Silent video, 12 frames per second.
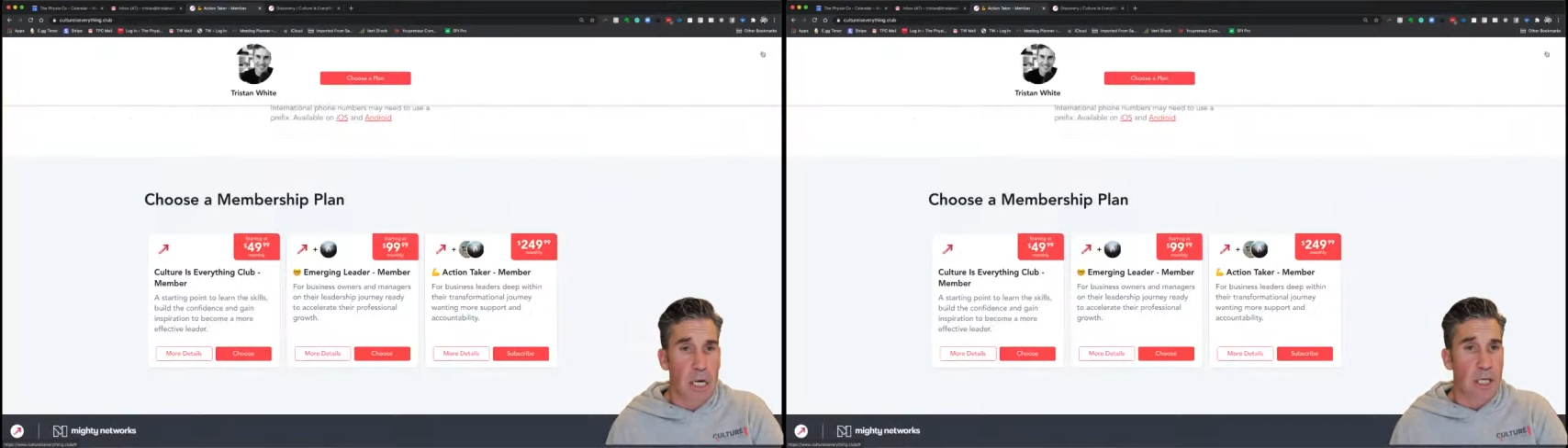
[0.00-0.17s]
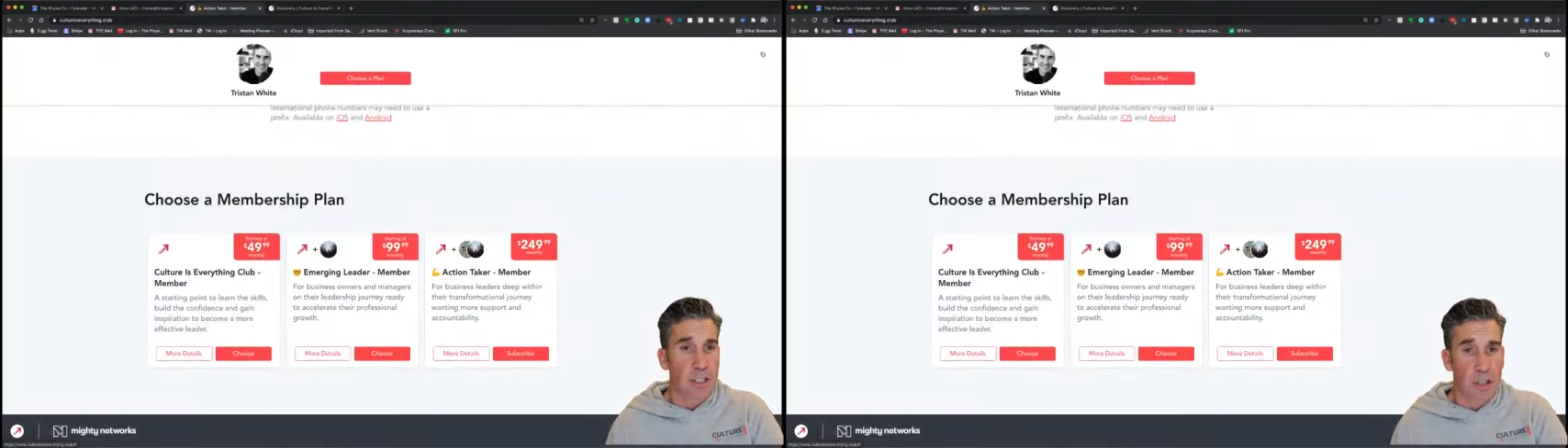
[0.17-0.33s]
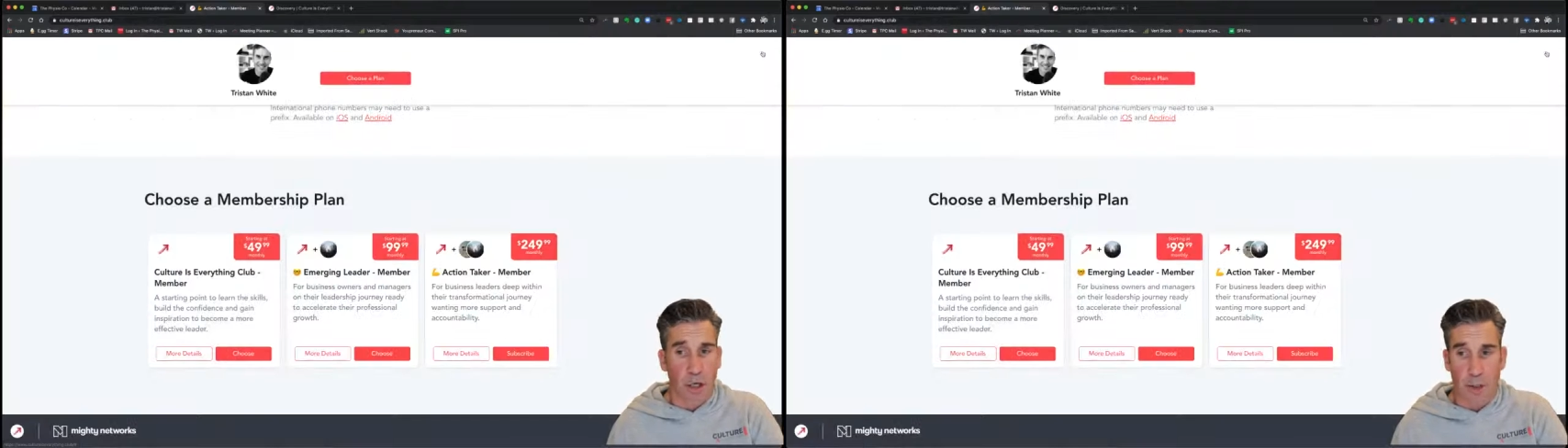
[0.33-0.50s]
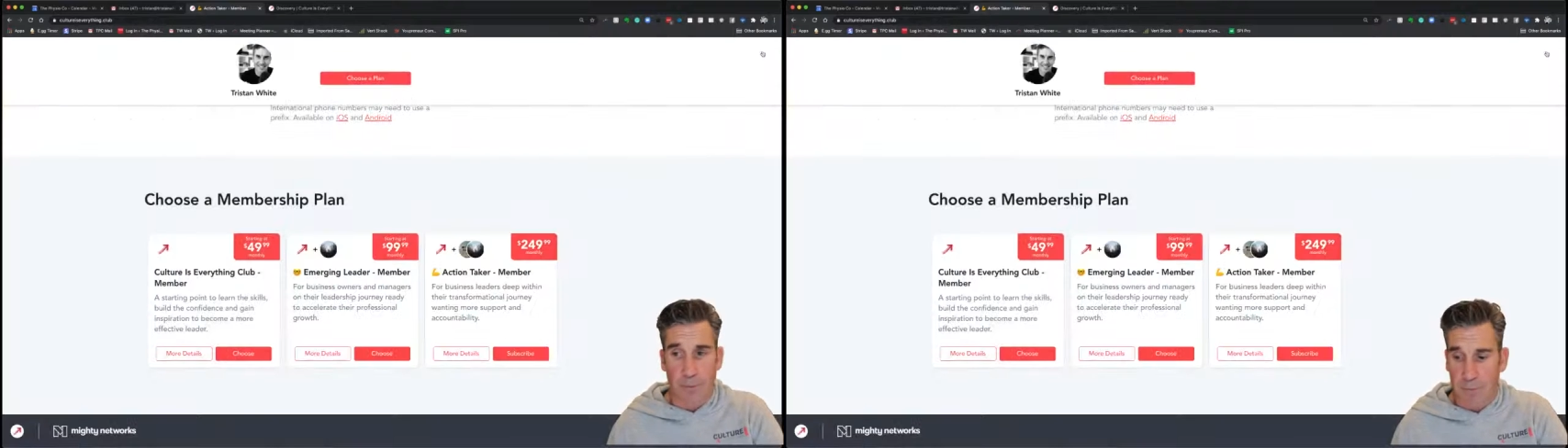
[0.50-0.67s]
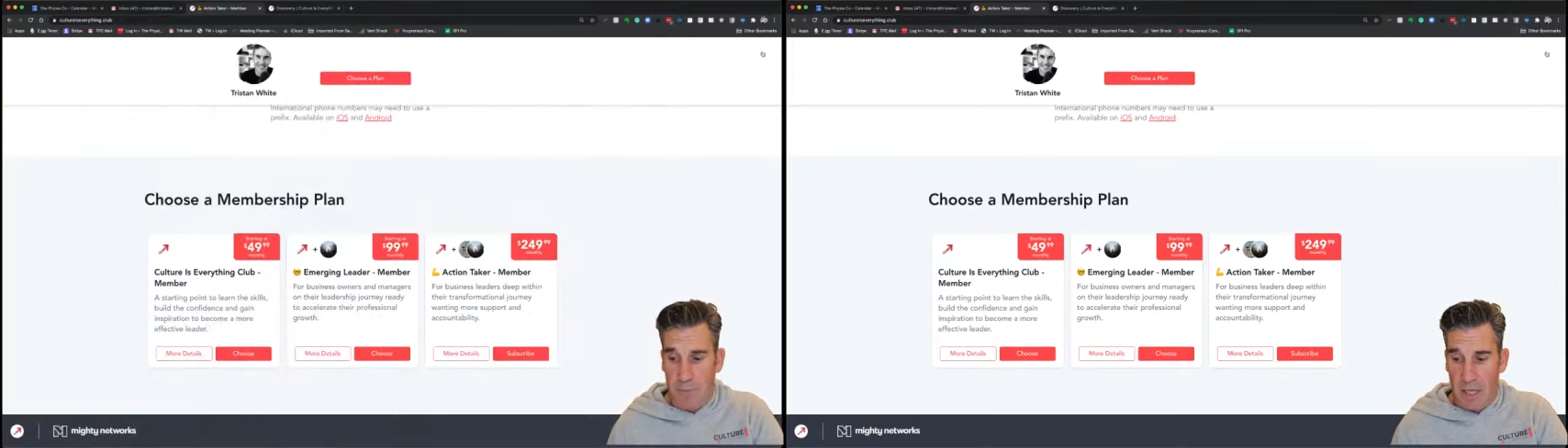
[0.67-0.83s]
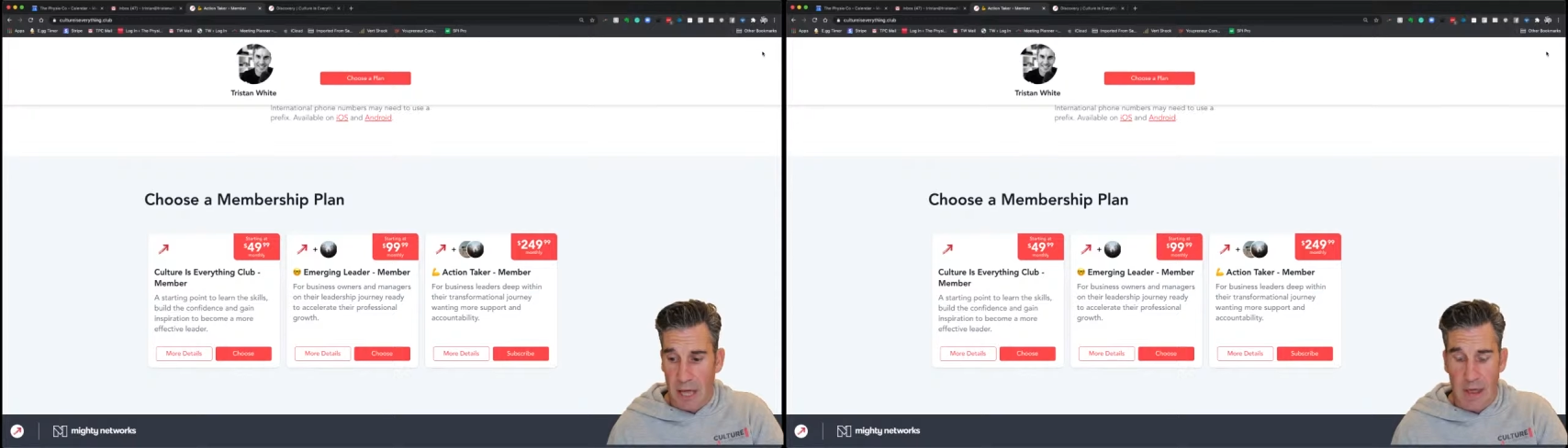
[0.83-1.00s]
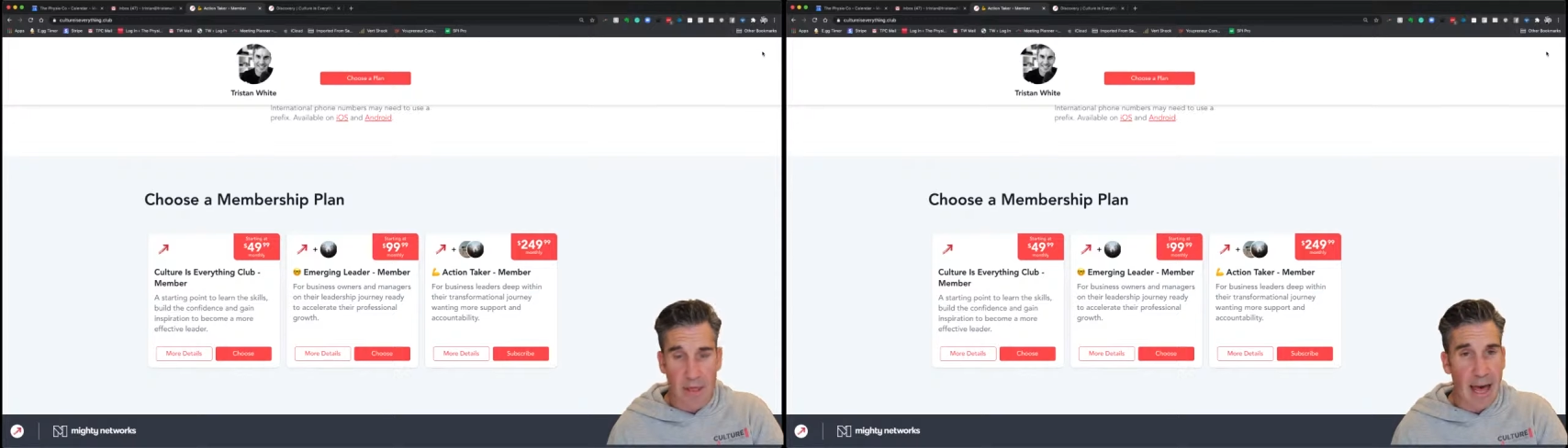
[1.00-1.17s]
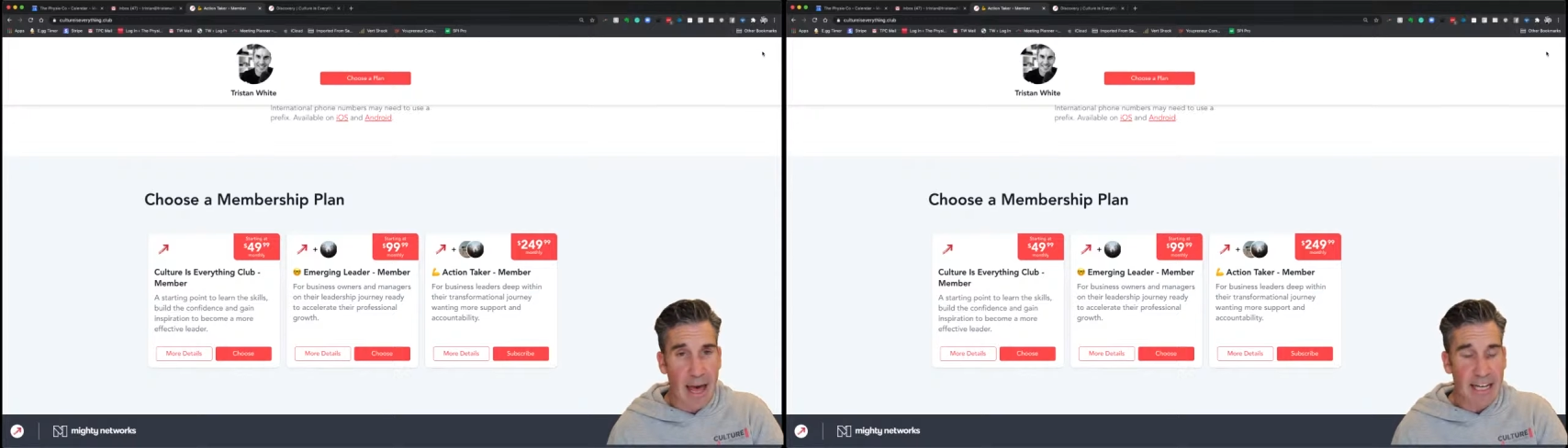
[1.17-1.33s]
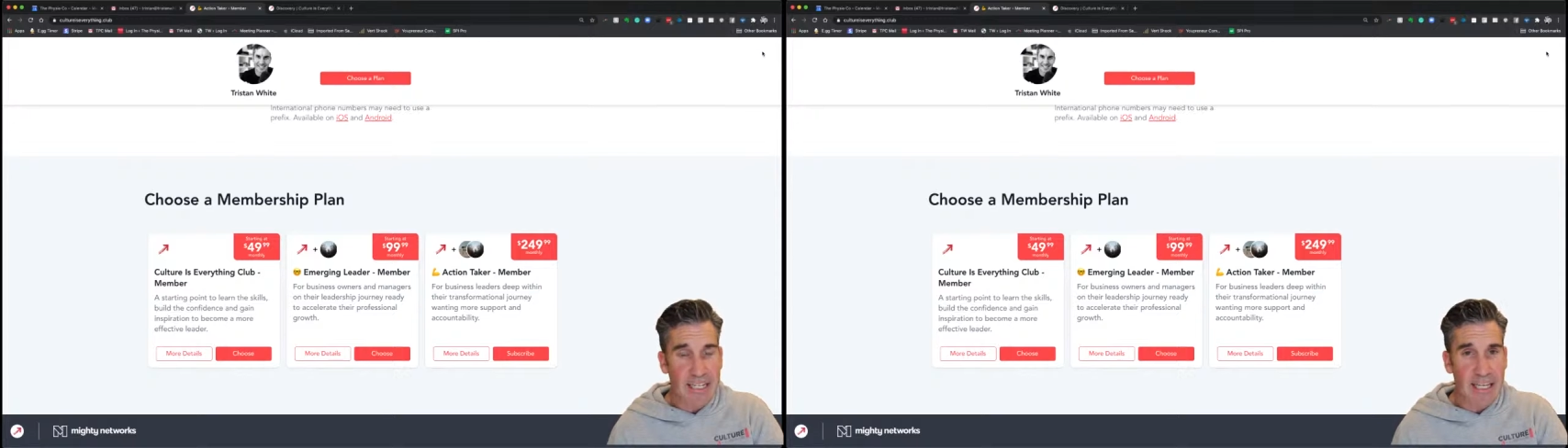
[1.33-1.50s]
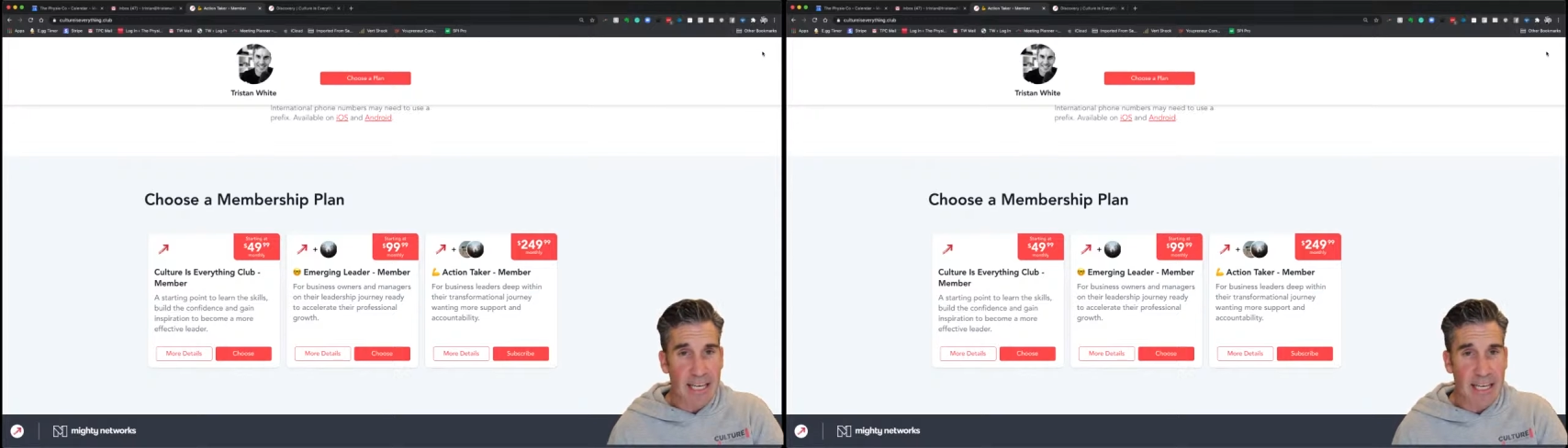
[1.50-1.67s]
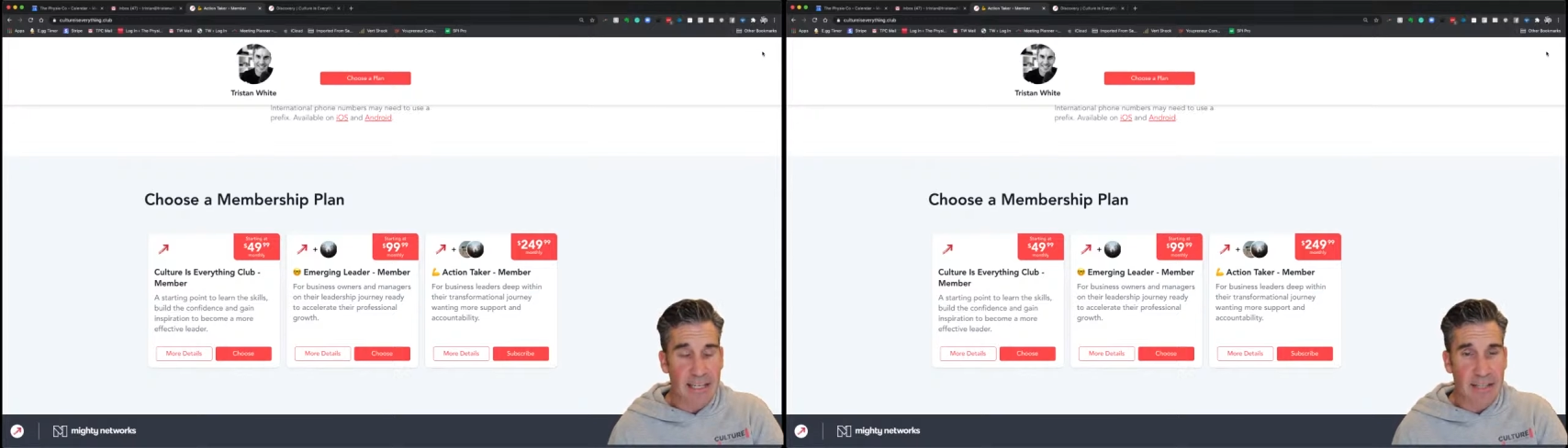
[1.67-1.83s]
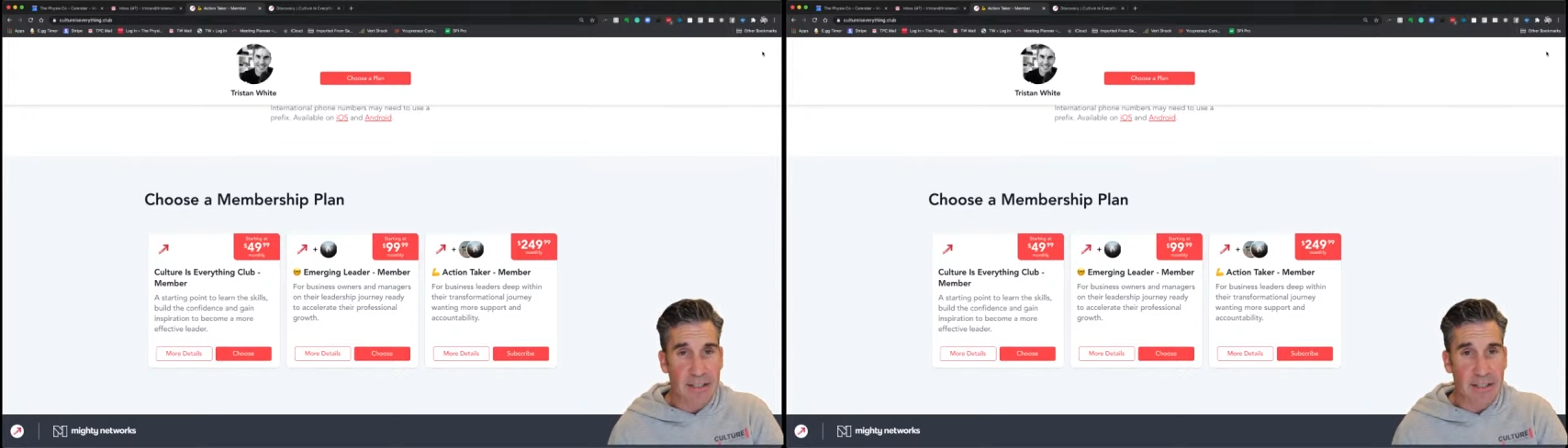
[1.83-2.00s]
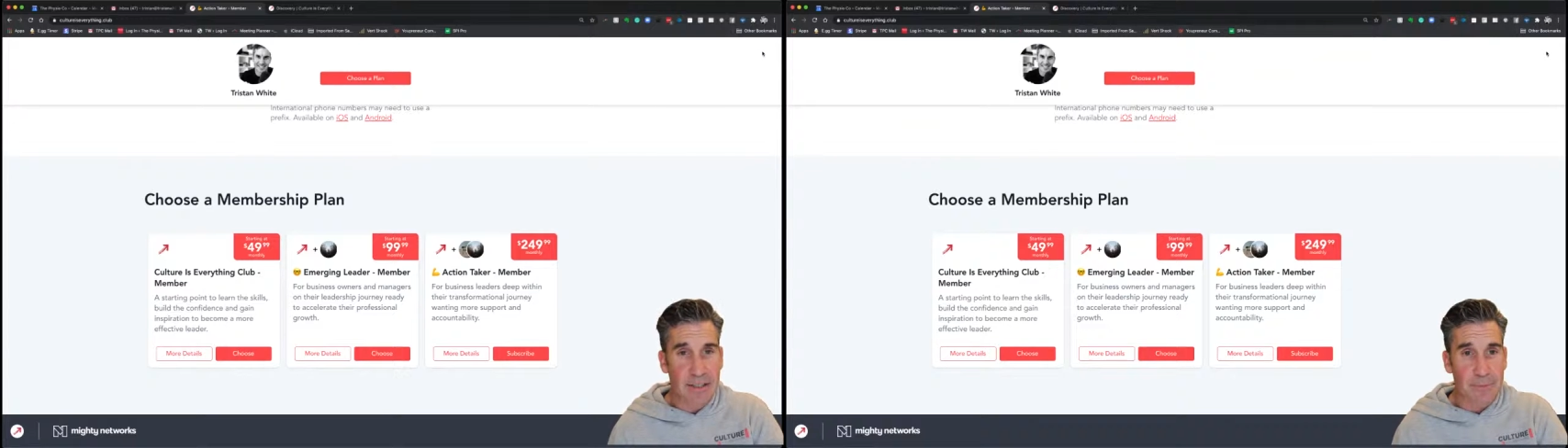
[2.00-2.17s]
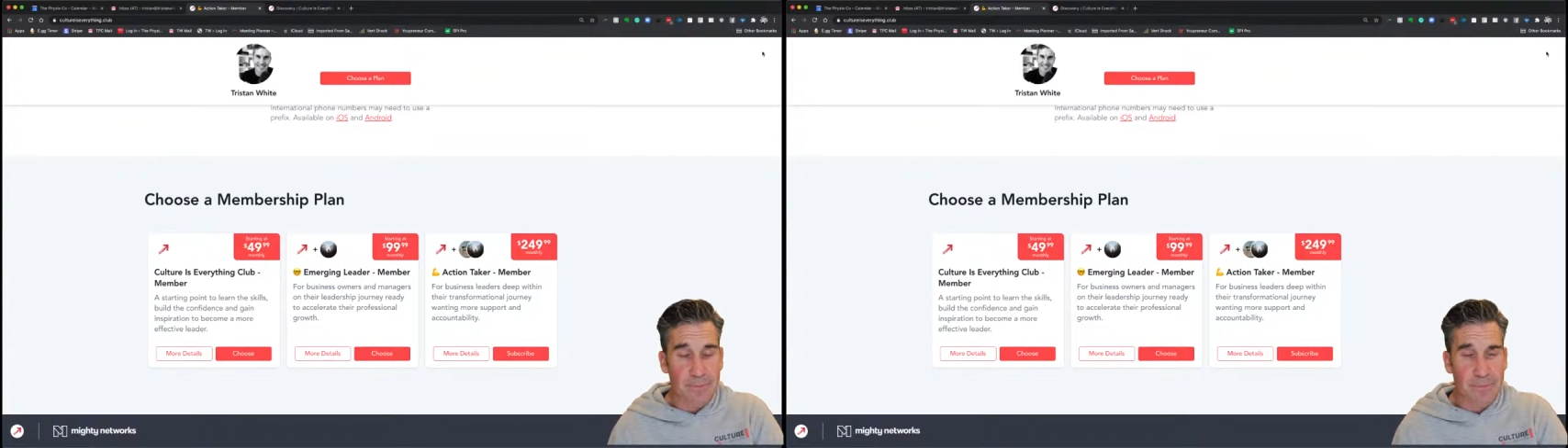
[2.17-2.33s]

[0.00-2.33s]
So that is